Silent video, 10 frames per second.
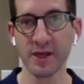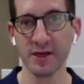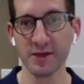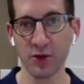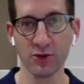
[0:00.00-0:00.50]

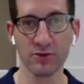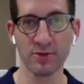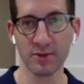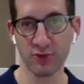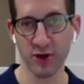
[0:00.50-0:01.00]
total blood
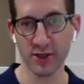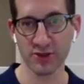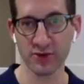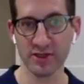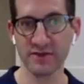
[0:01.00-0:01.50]
products
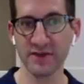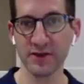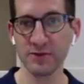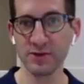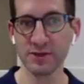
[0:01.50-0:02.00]
transfused,
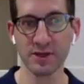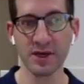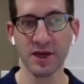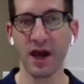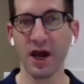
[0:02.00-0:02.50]

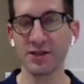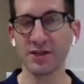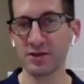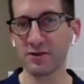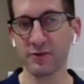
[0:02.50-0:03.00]

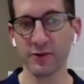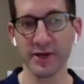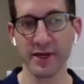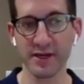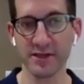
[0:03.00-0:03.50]
ICU-free
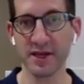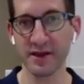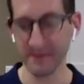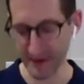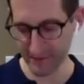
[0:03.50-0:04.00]
days, and
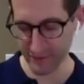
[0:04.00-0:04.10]
vent-free